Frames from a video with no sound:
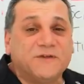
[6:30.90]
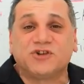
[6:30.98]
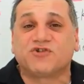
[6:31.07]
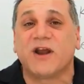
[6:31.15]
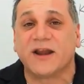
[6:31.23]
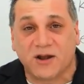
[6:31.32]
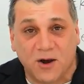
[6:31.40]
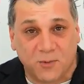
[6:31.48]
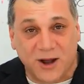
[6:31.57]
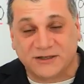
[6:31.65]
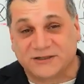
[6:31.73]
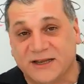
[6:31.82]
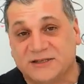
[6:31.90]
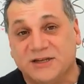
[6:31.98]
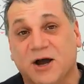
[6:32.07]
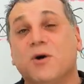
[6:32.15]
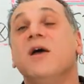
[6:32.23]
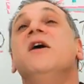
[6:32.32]
for trading on Wednesday.
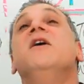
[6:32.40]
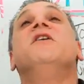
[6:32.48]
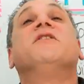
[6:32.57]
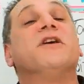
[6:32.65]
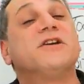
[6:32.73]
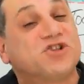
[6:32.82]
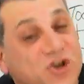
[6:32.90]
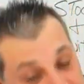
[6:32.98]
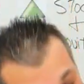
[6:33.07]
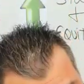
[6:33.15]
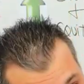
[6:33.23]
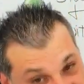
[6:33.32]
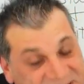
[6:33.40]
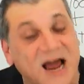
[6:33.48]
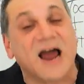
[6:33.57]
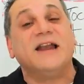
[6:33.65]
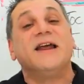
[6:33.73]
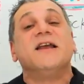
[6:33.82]
So this should be
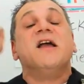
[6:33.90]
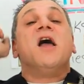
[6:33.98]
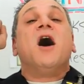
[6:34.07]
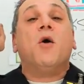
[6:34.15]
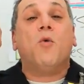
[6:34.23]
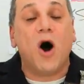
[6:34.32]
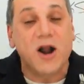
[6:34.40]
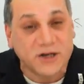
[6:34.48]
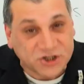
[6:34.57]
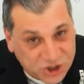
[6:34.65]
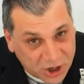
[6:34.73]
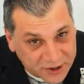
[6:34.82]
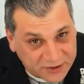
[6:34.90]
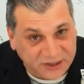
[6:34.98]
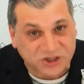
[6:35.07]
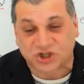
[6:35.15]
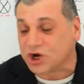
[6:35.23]
exciting. I want to show you the